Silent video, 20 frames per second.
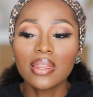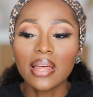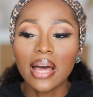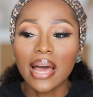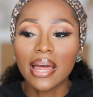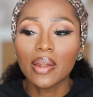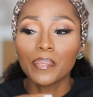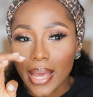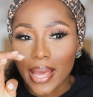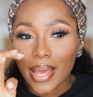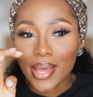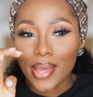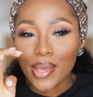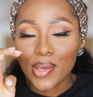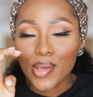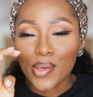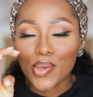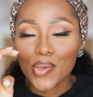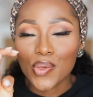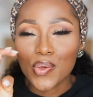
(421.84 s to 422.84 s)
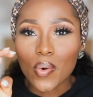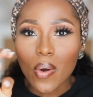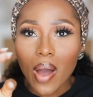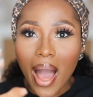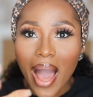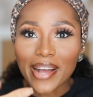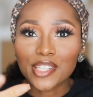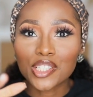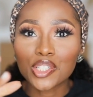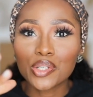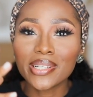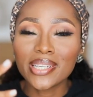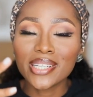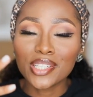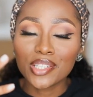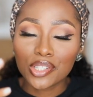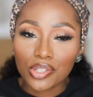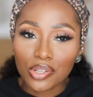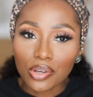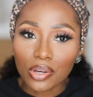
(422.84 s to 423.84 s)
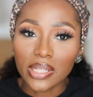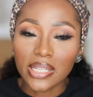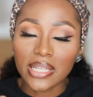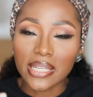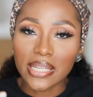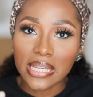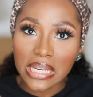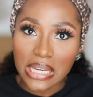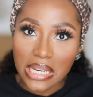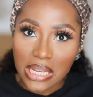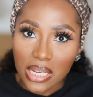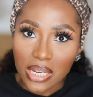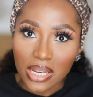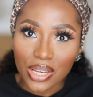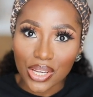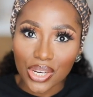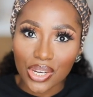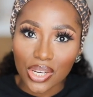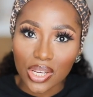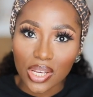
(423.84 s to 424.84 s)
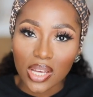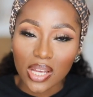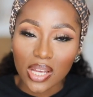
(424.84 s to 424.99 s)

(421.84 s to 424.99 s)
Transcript: that you actually don't need